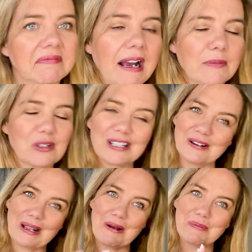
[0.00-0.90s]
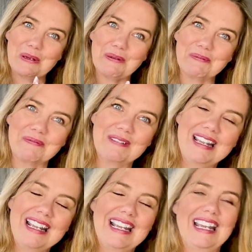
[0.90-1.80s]
I'm just here to help you.
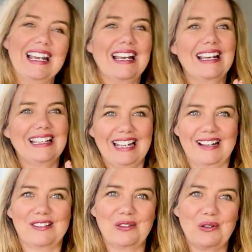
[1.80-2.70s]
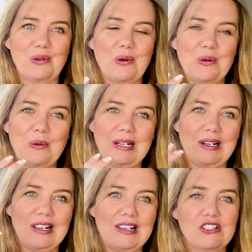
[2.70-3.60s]
Yeah, so the
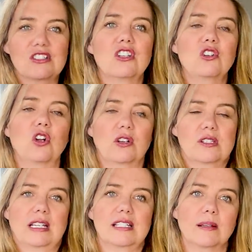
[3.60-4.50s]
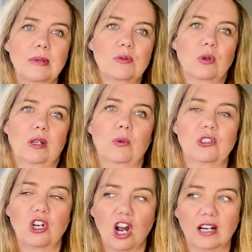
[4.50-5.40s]
like, just so you know, because like sometimes we're, like, we're
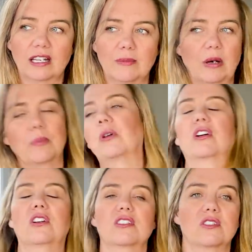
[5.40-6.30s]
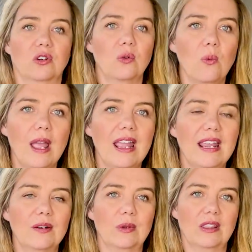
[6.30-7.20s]
talking about burgers a certain
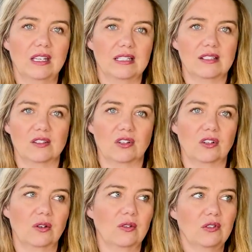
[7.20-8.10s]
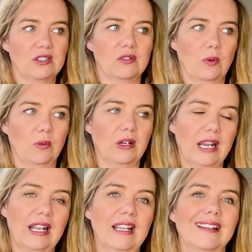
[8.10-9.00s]
way and we think it's a certain, this is what we're
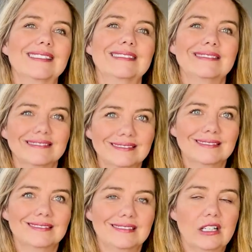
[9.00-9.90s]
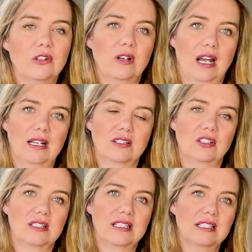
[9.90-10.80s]
getting. You're not.
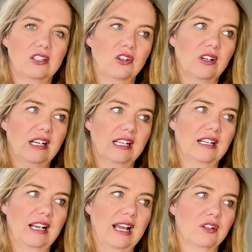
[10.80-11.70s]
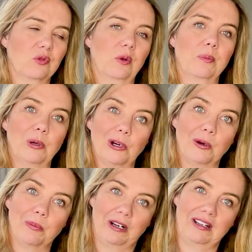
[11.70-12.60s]
It's you're getting an actual burger
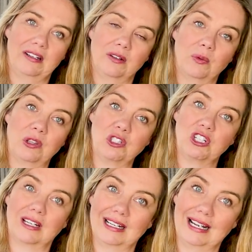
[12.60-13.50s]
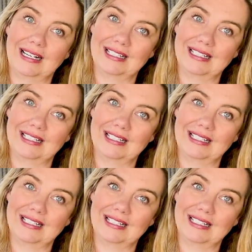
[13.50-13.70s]
bun with chicken on